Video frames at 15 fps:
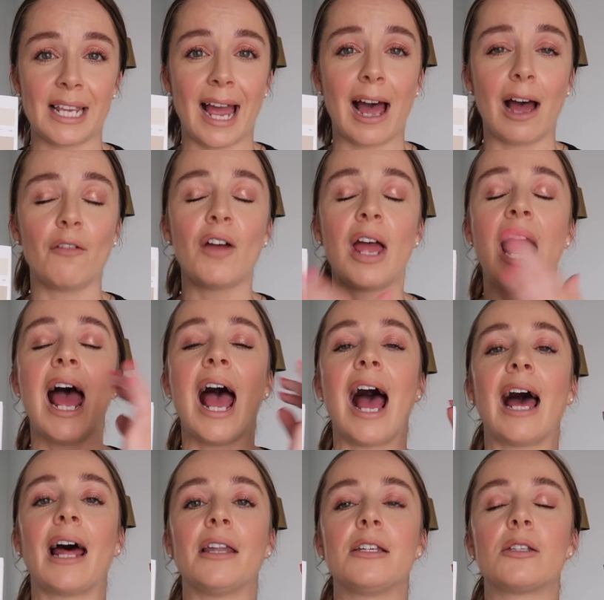they have,
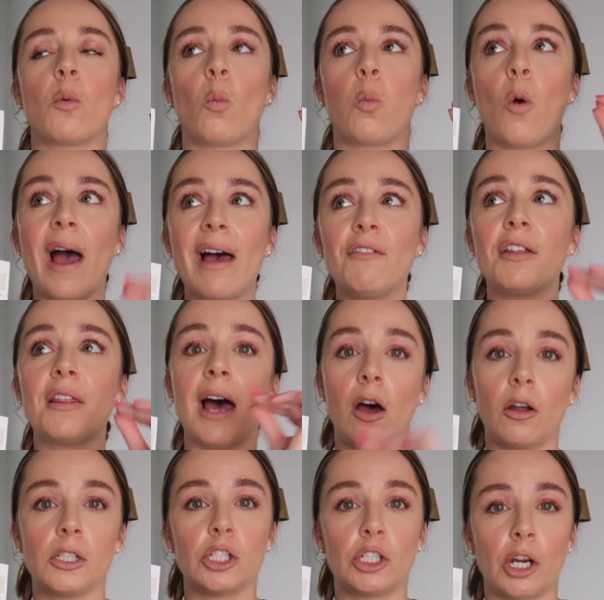and whatever their
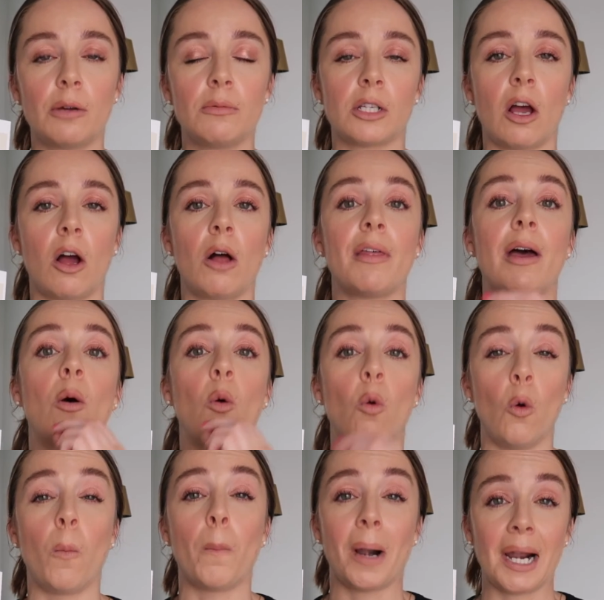undertones are, they're
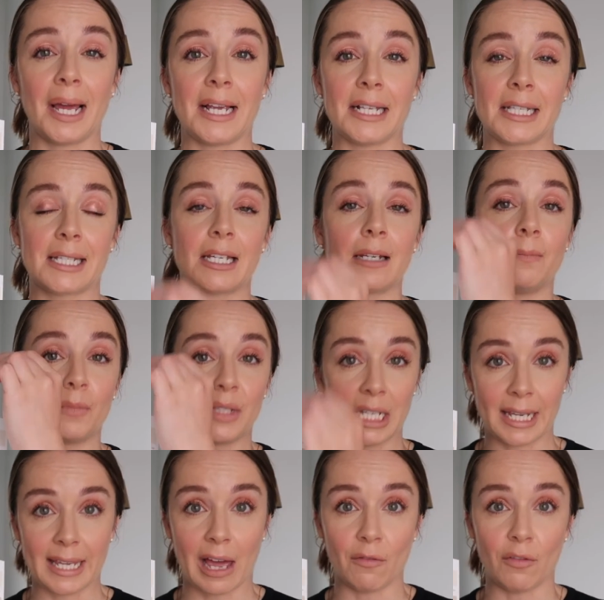all placed
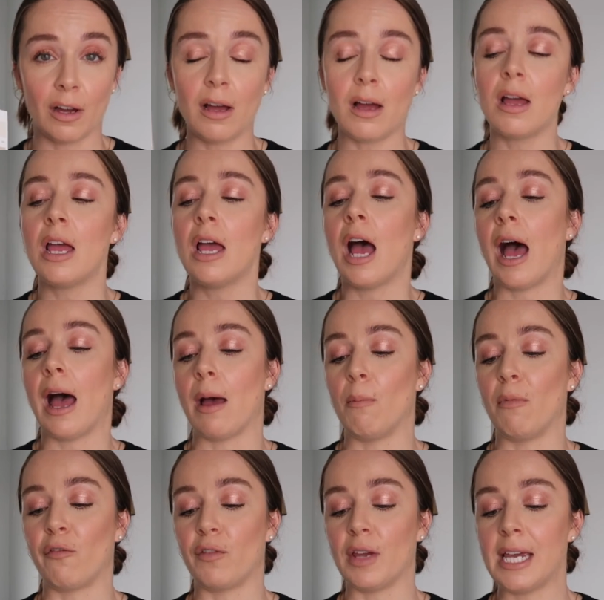together
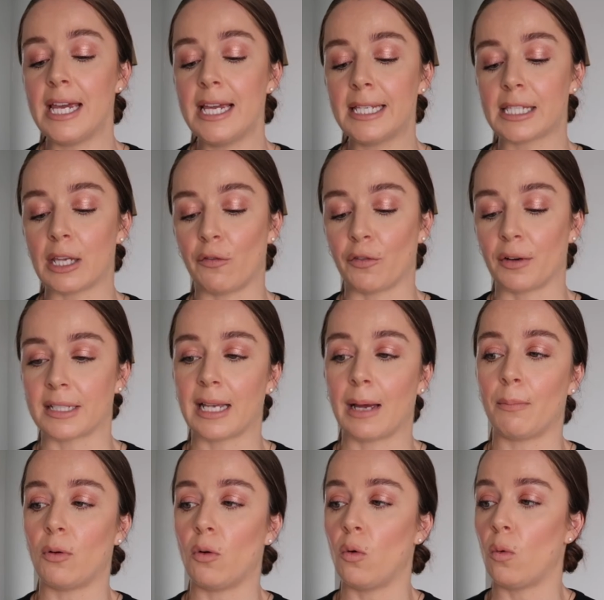for ease. So for
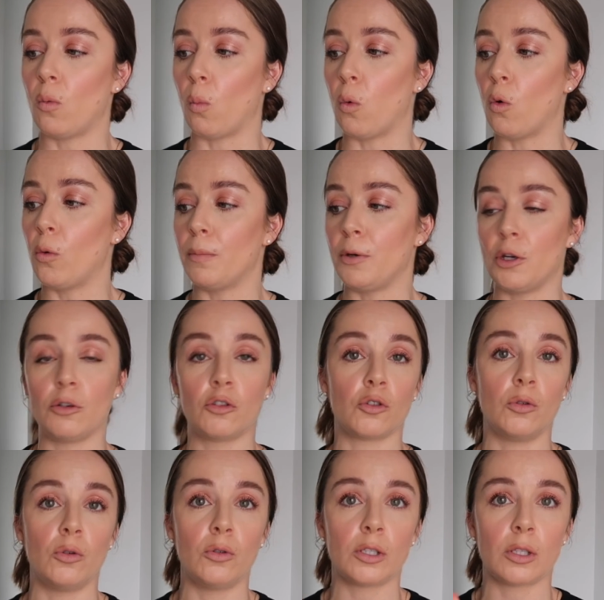example, warm
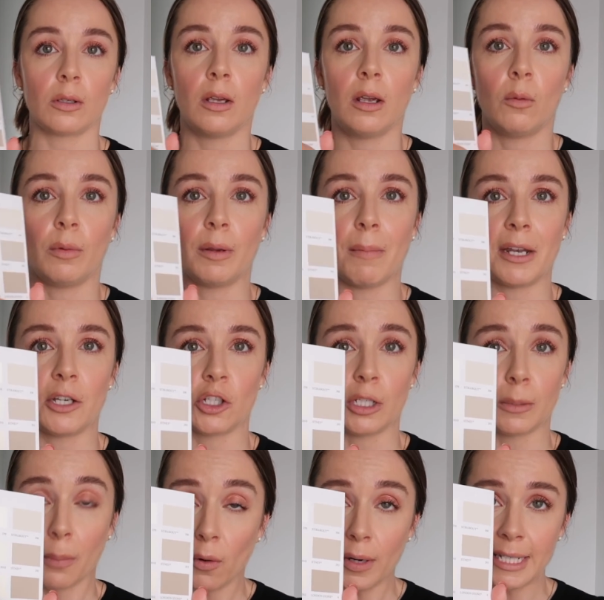neutrals, we
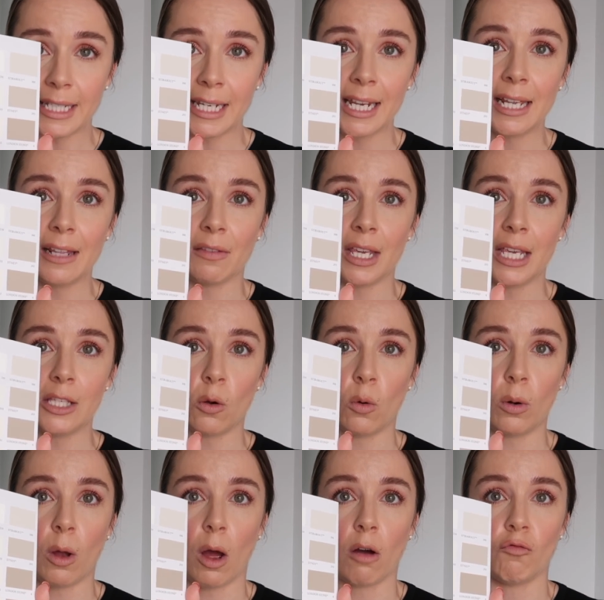mentioned Pointing, these
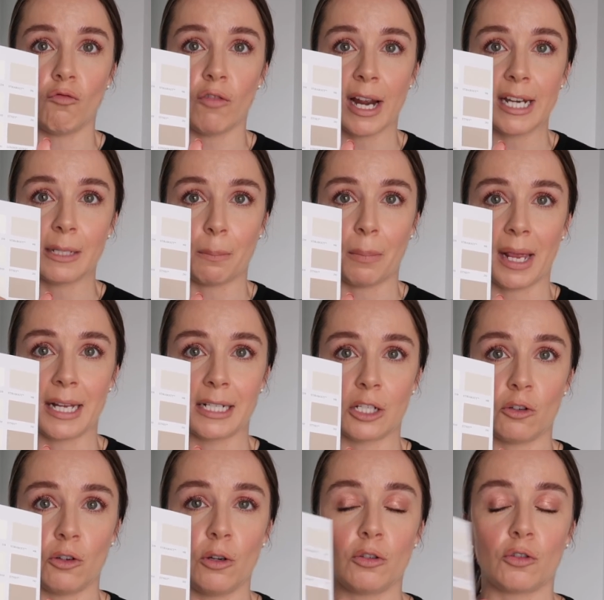all are red based
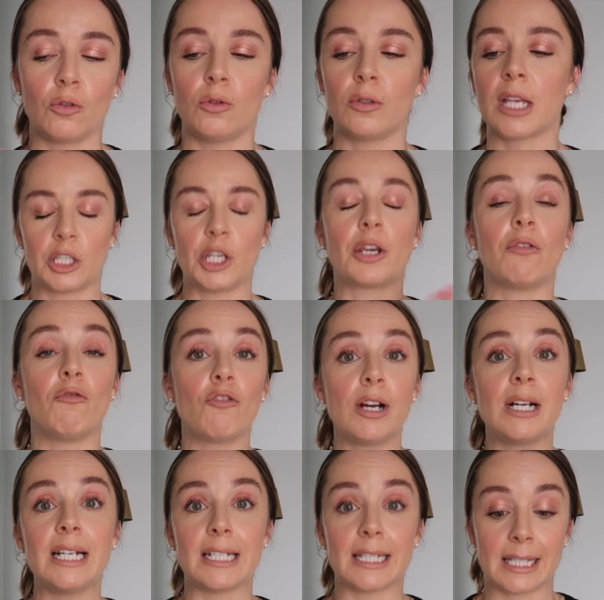neutrals, so you can
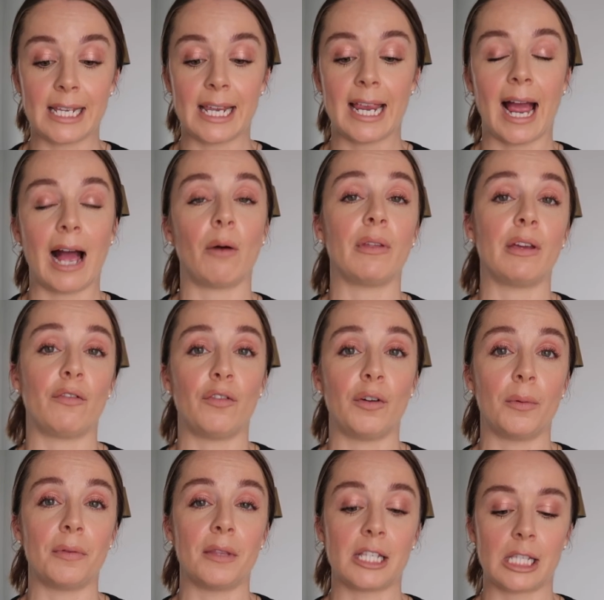really see how they
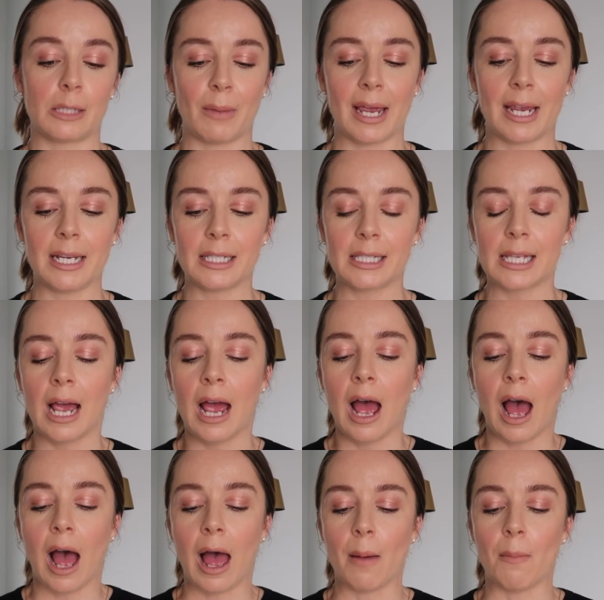feel in the space.
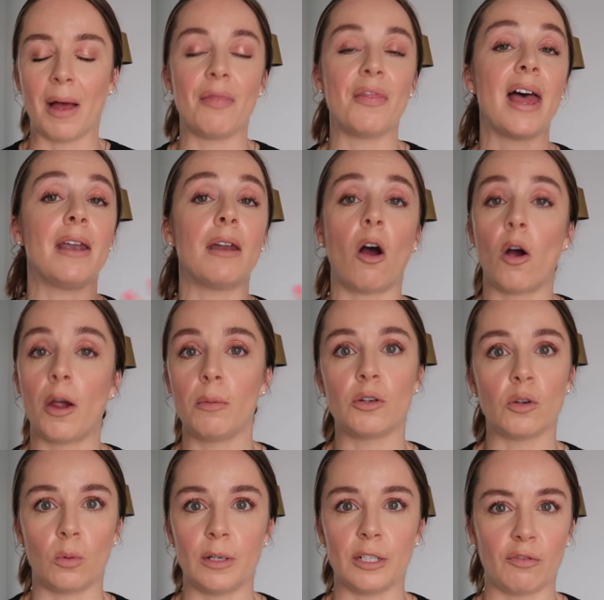And then I
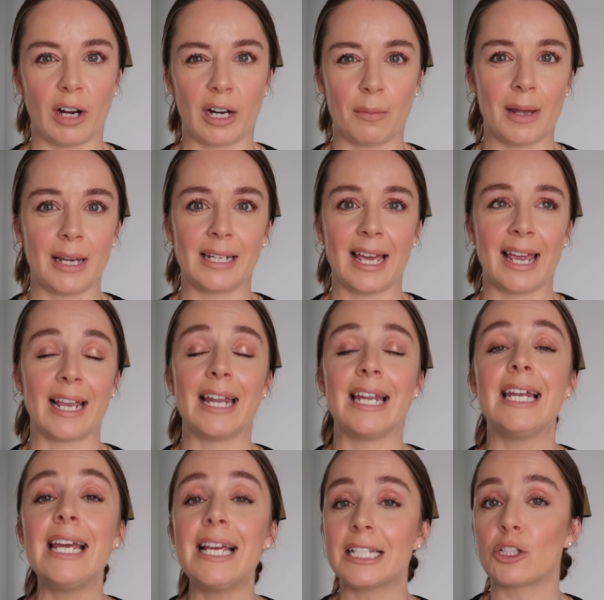would always recommend getting at
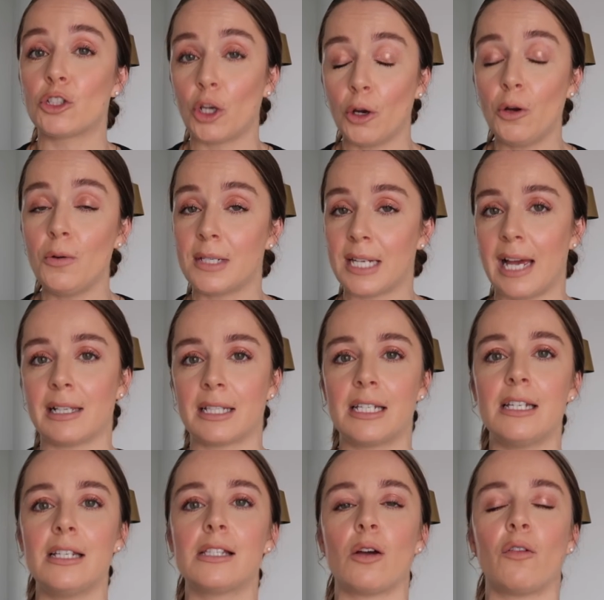least 2
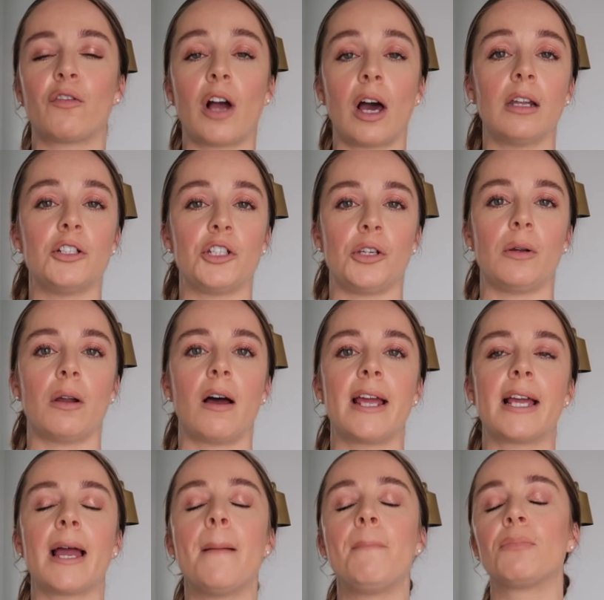testers of colours you
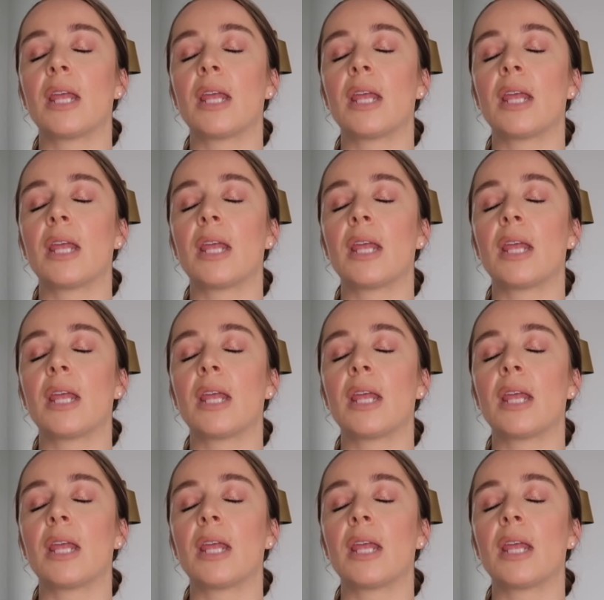like.